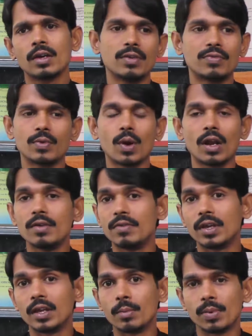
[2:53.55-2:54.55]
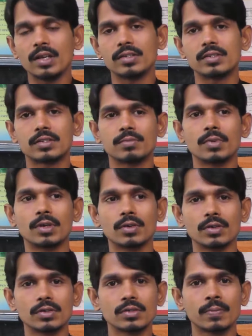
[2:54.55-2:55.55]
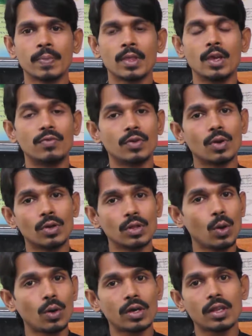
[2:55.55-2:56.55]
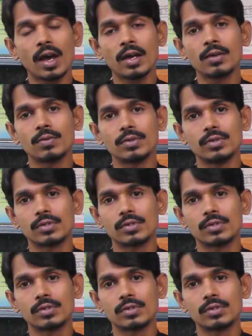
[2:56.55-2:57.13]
if you are living in a place, because if you know the local language,